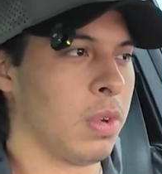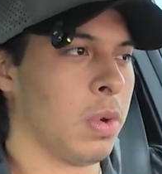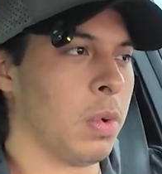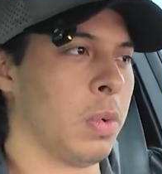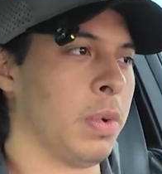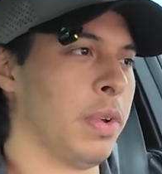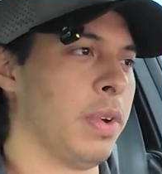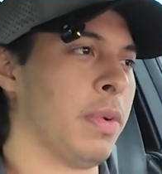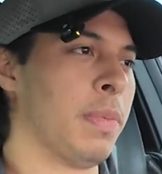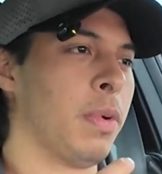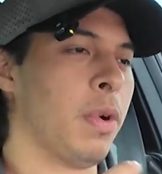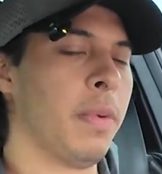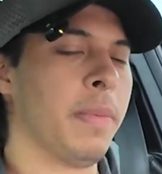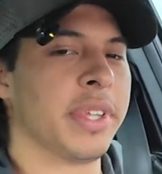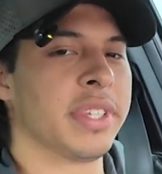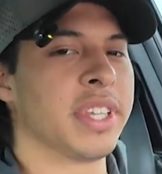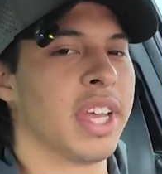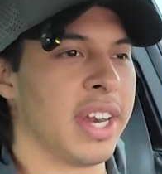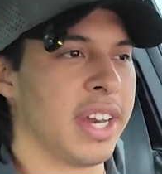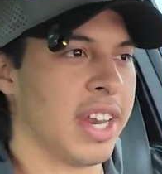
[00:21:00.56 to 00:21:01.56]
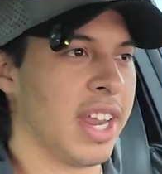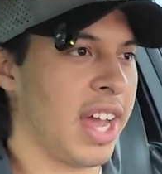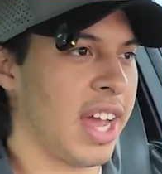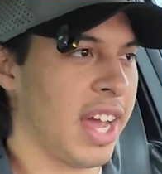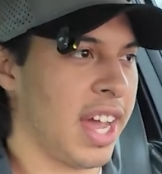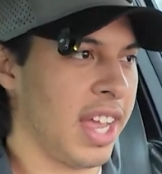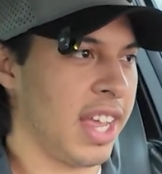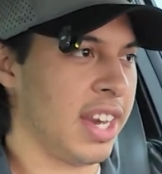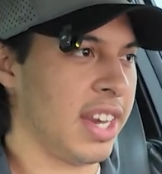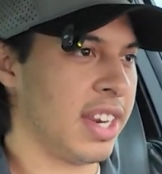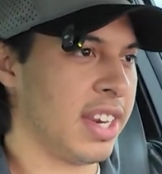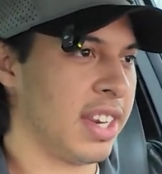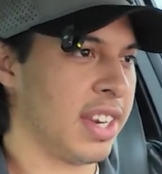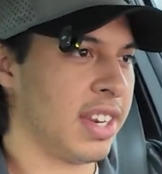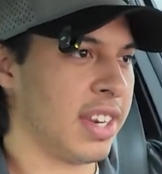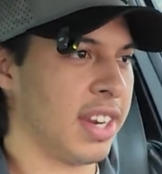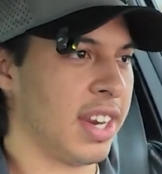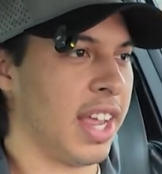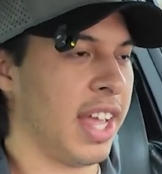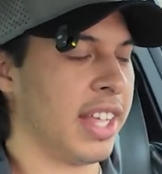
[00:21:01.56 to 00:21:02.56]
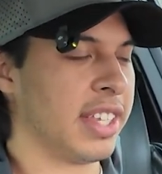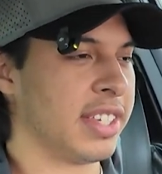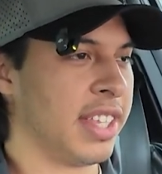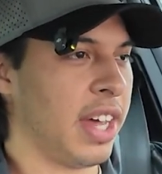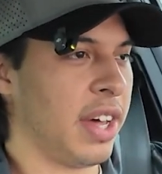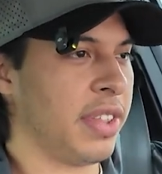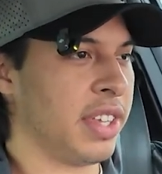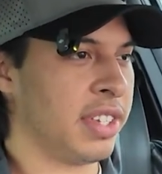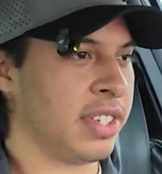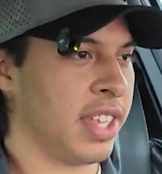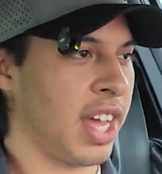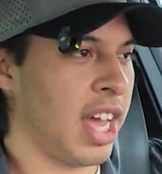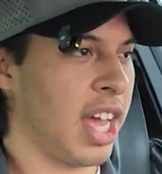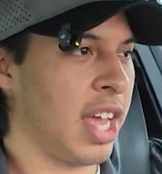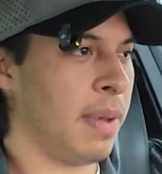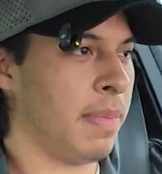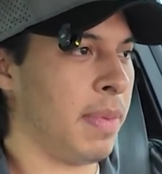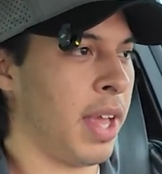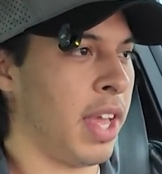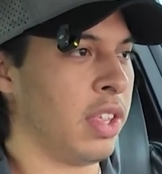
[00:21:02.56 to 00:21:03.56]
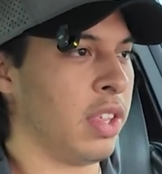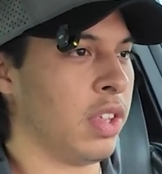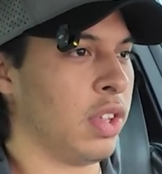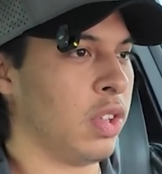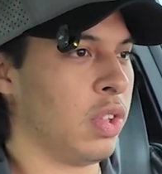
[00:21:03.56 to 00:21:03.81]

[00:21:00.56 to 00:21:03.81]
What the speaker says: "Well, your appointment's at 9. It's now this time, and